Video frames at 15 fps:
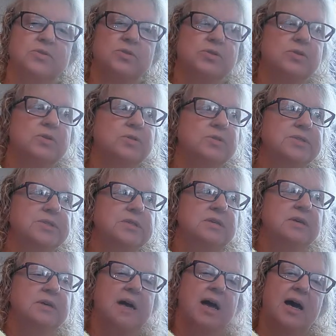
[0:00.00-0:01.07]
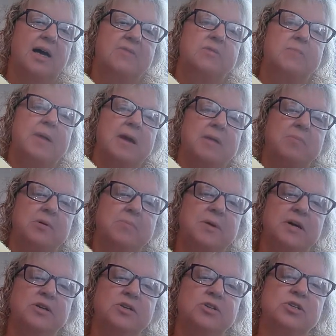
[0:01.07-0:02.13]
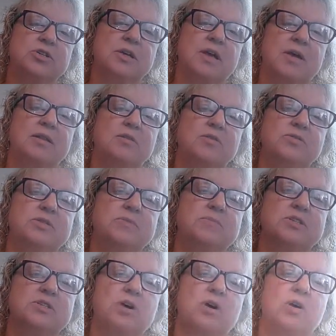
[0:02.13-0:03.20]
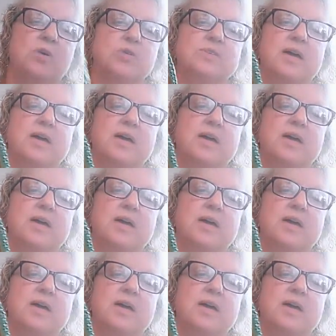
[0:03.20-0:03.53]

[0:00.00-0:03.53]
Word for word: circles out of a paper punch and I glued some stars